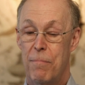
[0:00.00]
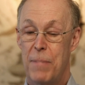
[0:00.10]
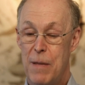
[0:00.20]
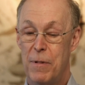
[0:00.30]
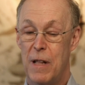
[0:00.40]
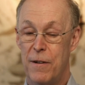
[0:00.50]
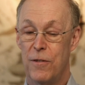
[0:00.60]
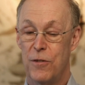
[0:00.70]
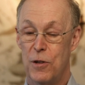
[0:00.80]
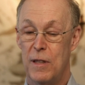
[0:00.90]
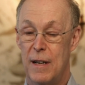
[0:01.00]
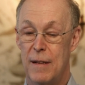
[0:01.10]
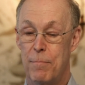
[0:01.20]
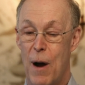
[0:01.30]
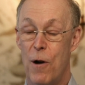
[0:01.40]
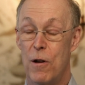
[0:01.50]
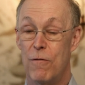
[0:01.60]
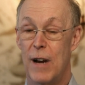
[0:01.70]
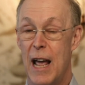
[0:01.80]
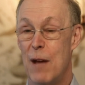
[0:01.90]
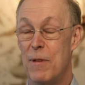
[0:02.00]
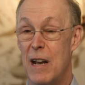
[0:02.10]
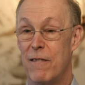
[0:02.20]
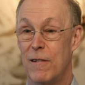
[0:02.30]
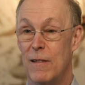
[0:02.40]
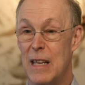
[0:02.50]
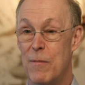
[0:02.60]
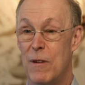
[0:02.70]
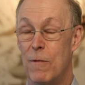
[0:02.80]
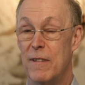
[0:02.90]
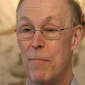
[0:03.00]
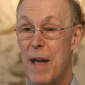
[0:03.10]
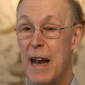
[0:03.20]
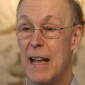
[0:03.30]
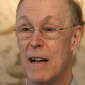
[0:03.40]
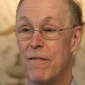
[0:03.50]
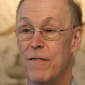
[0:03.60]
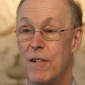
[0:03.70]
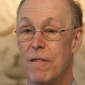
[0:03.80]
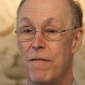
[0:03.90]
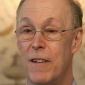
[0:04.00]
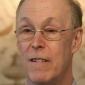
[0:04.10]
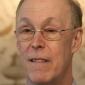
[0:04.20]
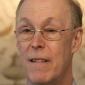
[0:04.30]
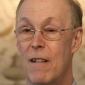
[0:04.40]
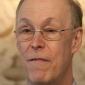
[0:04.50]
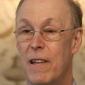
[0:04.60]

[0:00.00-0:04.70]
people understood that part of what happened after Lehman was a panic, a fear of fear itself